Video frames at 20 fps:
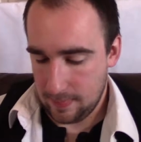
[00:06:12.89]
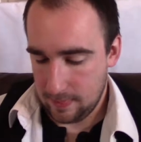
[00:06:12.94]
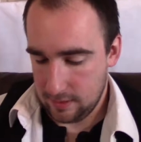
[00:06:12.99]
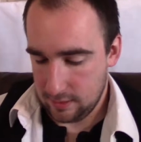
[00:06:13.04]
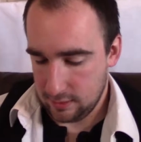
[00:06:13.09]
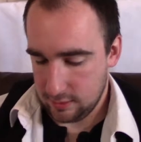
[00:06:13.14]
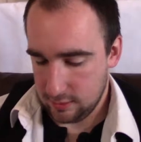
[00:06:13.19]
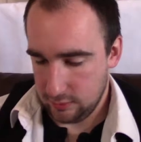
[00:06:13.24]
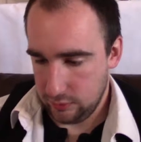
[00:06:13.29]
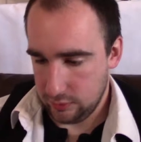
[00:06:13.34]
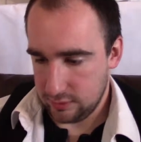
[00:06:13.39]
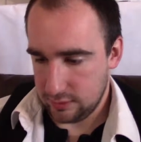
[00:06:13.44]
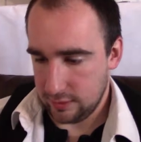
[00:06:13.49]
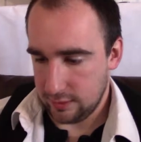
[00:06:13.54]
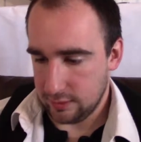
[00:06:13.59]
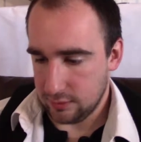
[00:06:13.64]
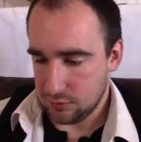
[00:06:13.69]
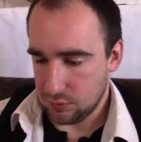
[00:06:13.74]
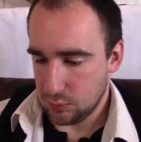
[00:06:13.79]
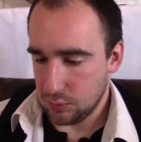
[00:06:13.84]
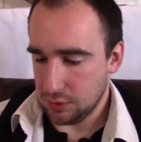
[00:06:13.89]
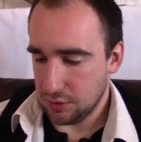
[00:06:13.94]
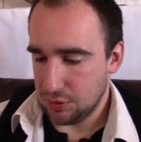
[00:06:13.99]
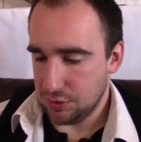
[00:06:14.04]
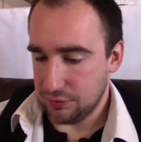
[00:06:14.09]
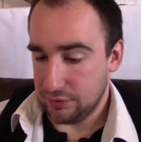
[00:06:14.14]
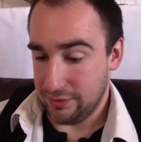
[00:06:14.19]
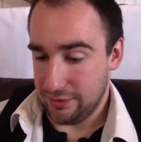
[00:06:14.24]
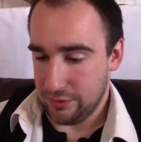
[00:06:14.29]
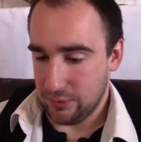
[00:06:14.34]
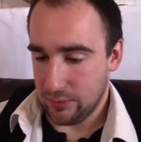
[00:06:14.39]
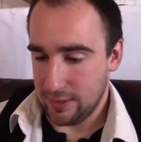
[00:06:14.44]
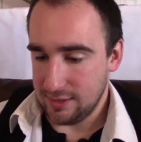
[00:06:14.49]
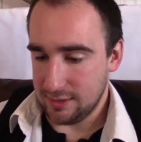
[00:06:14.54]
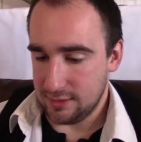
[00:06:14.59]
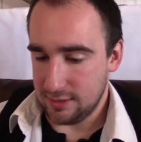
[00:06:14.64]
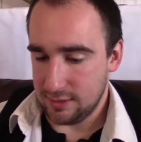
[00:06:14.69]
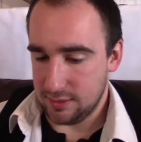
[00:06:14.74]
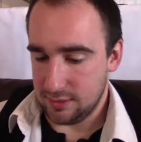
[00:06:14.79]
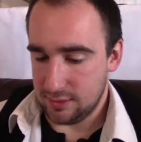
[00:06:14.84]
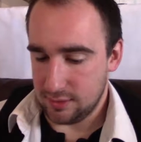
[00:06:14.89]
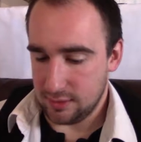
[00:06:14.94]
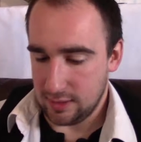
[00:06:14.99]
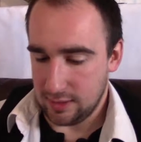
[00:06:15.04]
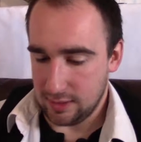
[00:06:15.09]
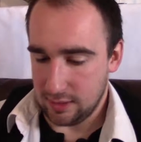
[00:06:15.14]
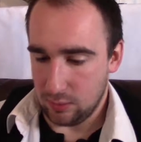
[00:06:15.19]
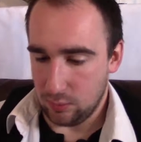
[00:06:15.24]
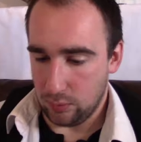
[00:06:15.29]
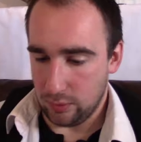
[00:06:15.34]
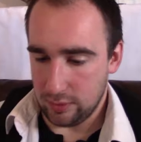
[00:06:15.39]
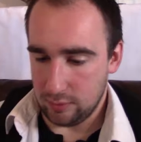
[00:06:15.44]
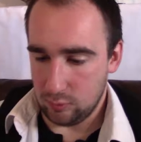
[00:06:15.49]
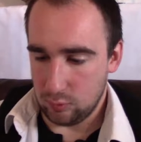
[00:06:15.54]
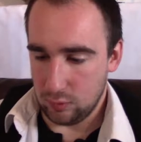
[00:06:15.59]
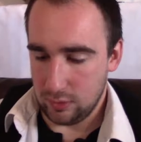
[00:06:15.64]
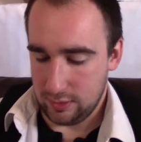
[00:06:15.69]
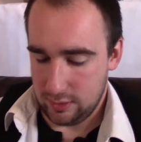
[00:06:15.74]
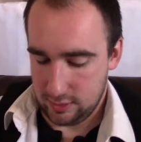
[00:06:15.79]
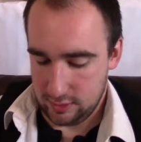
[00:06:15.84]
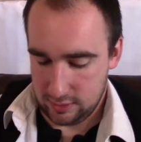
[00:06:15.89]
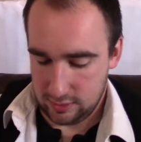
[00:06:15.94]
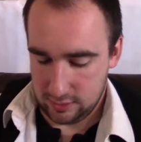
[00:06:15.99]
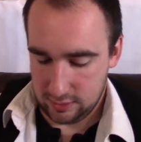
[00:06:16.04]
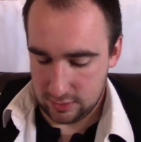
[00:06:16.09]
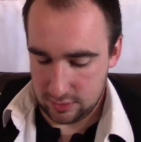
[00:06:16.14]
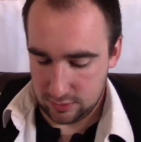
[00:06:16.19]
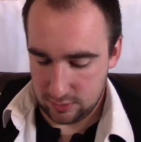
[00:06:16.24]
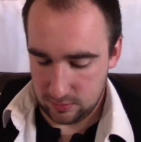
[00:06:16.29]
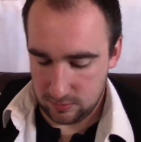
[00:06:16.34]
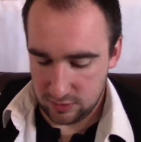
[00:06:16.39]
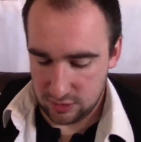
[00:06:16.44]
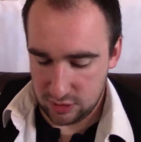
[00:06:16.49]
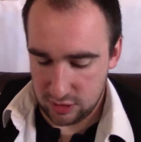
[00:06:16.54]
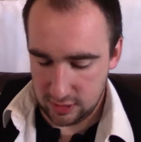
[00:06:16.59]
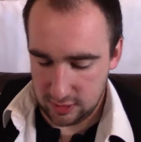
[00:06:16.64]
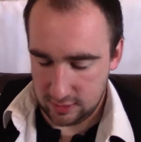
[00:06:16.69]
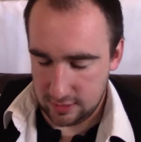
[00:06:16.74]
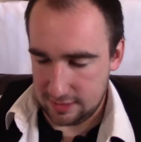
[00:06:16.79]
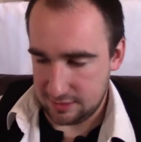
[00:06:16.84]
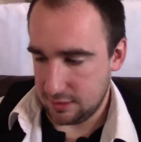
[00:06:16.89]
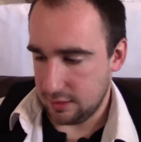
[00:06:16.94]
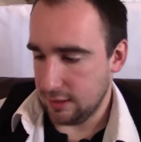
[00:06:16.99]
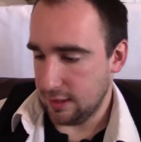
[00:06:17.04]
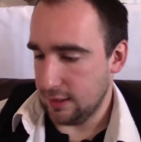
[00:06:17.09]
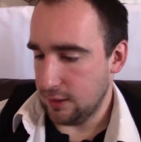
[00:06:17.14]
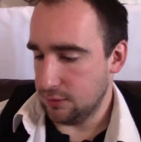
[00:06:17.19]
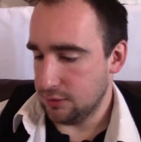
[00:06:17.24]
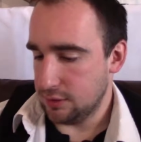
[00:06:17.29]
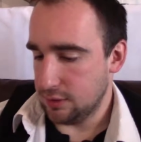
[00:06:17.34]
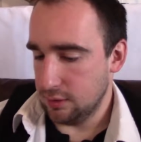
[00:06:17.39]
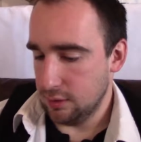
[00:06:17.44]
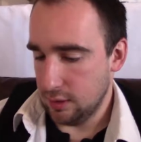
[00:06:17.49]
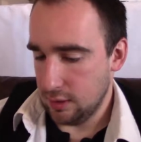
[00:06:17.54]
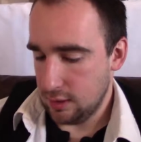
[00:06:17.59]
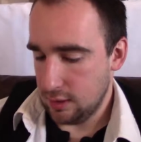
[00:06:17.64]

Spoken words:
Looks like there's one called the Oasis, one with a djinn as an encounter.